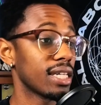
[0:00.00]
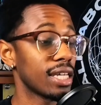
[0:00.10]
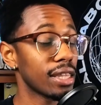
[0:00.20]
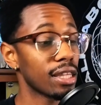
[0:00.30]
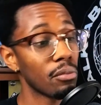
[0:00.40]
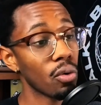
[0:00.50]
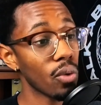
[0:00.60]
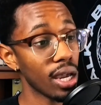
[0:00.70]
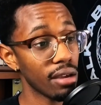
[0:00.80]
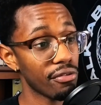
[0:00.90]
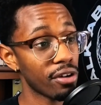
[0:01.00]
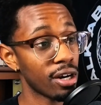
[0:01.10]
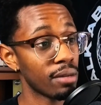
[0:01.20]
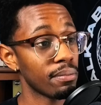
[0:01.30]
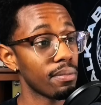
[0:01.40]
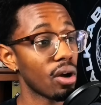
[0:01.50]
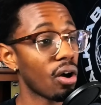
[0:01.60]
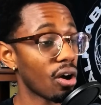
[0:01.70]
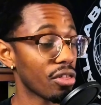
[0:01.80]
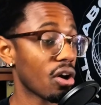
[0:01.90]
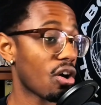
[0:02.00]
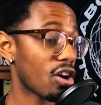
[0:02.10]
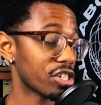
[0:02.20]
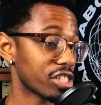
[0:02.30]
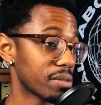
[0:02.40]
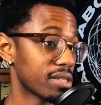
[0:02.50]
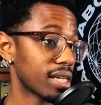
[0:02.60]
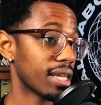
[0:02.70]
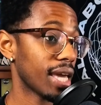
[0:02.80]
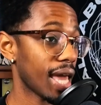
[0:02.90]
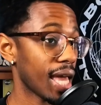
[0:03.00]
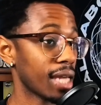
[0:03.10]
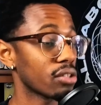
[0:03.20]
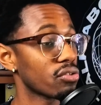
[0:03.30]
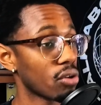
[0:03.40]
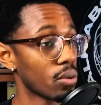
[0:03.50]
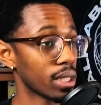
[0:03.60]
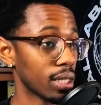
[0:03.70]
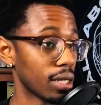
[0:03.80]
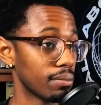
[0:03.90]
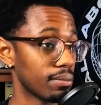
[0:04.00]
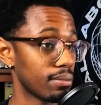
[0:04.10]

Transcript: get them away from all the hardships that they had growing up.